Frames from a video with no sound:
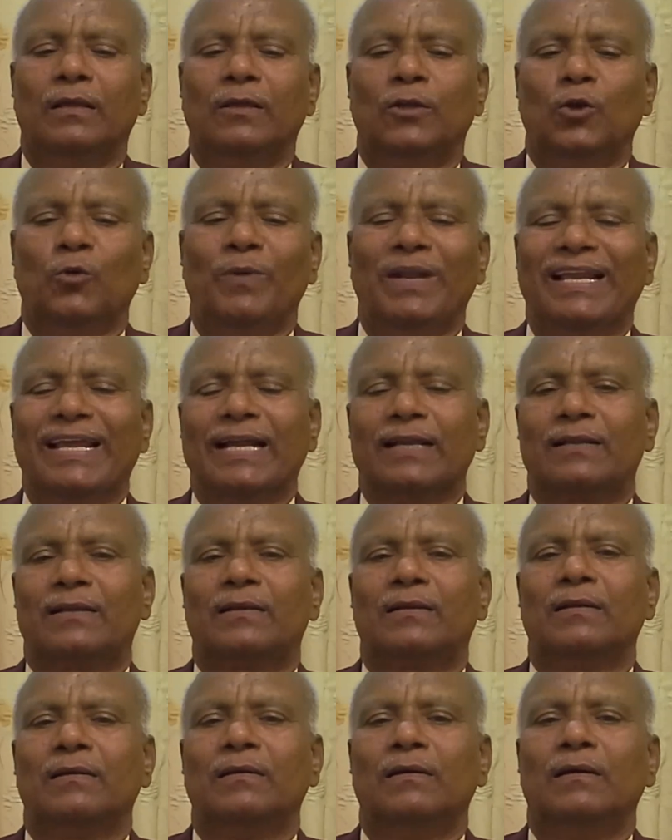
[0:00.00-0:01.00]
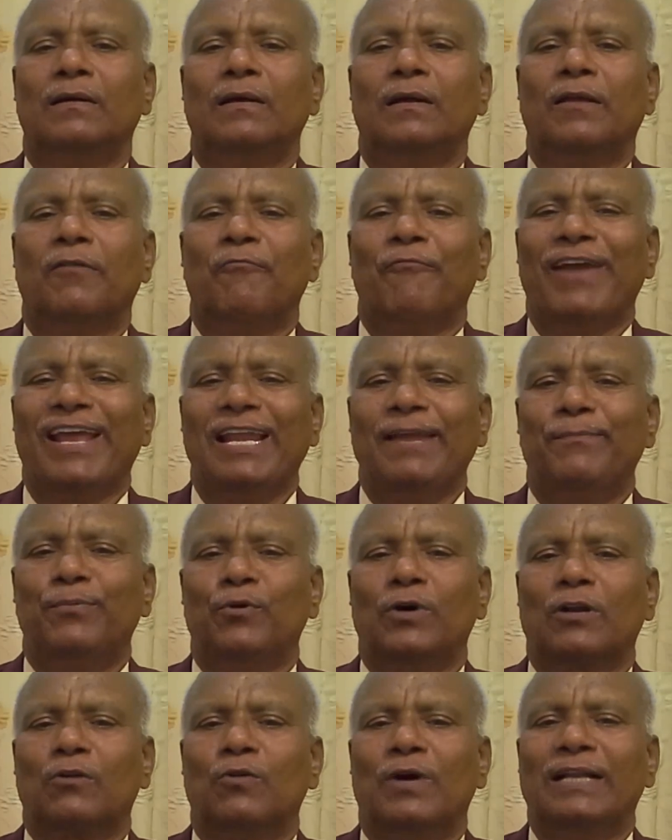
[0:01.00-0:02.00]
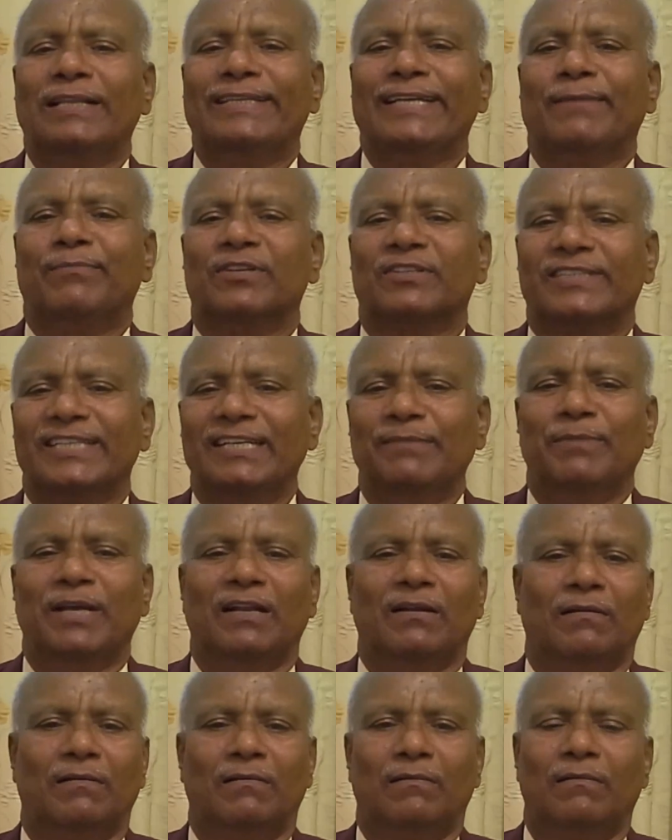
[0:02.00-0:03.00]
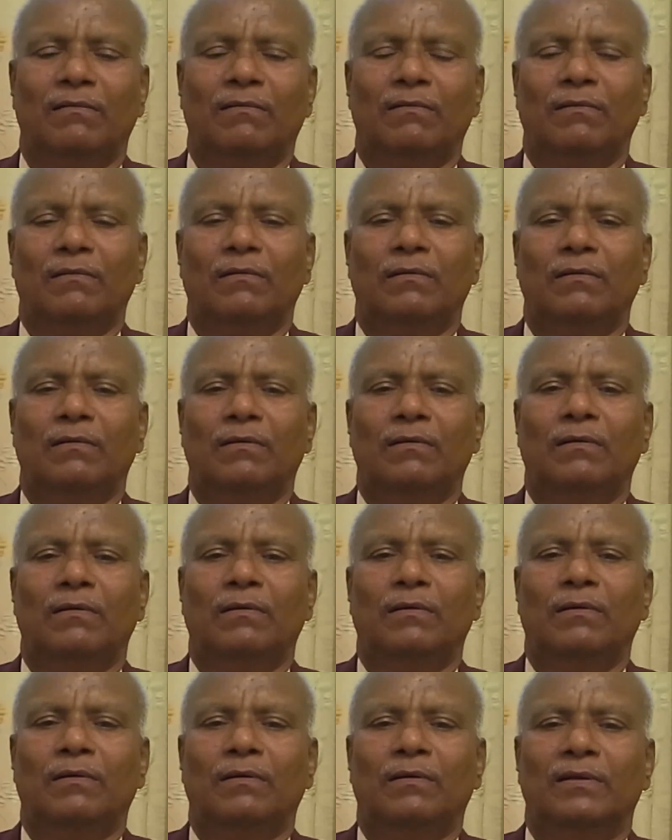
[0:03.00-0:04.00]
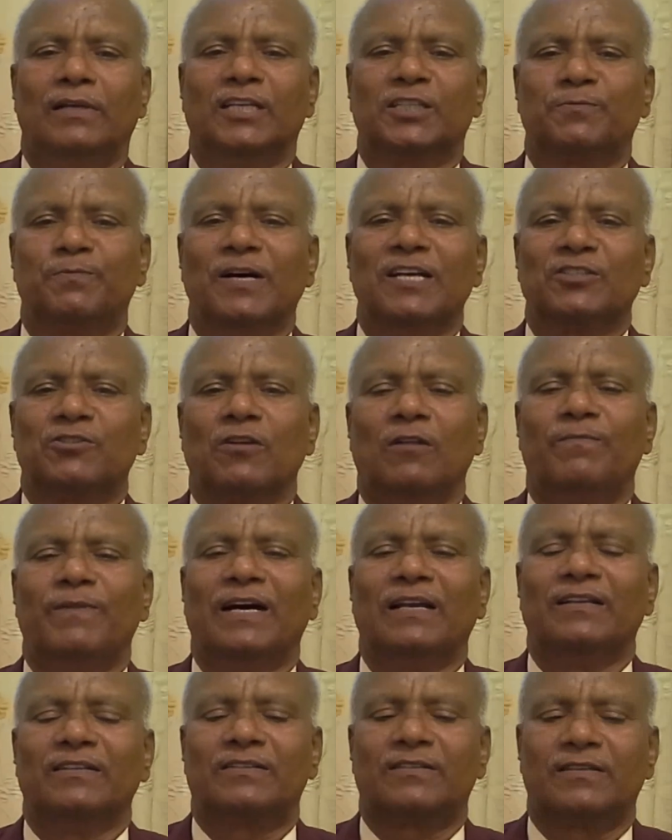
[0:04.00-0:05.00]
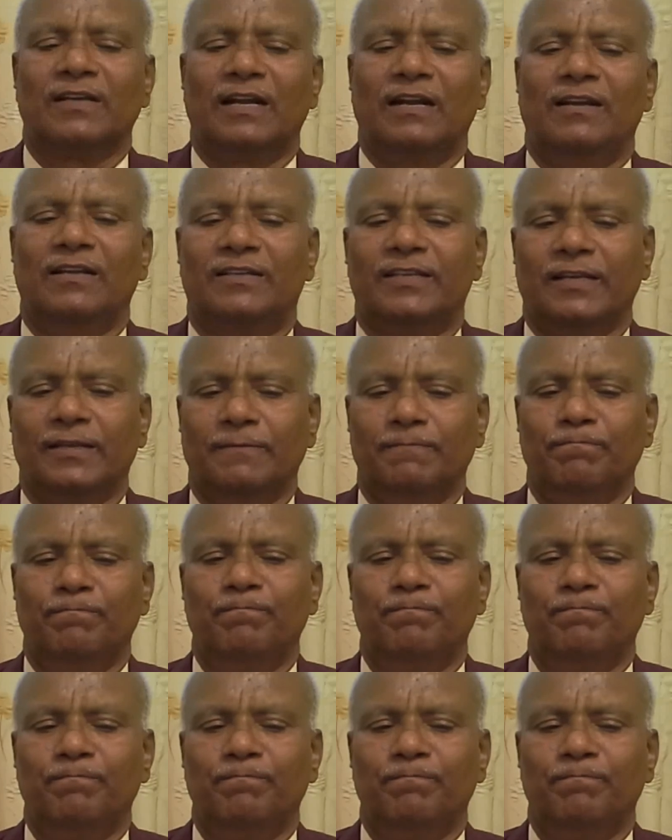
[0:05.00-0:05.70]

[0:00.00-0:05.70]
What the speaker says: you will get very poor quality of the semen, responsible for sterility.